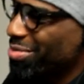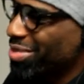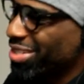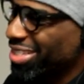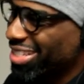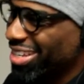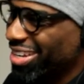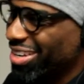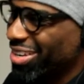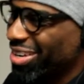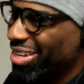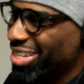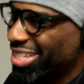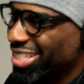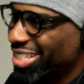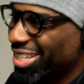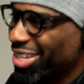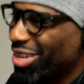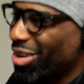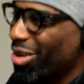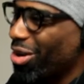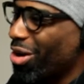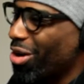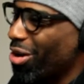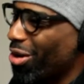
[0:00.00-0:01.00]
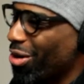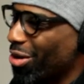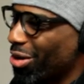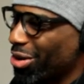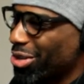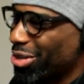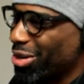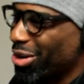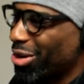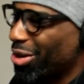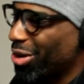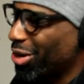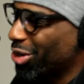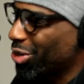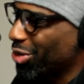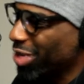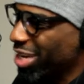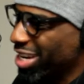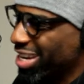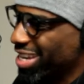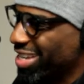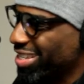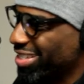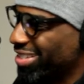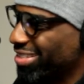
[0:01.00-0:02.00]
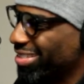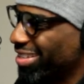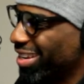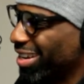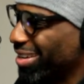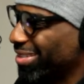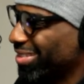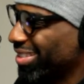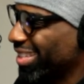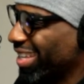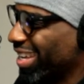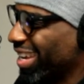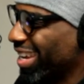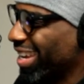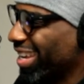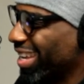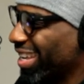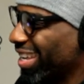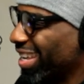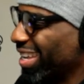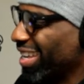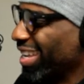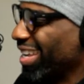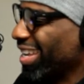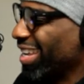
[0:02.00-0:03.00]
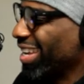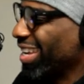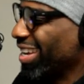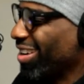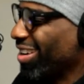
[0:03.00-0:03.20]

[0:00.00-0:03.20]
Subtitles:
It's called All Y'all Craze. You know what I'm saying?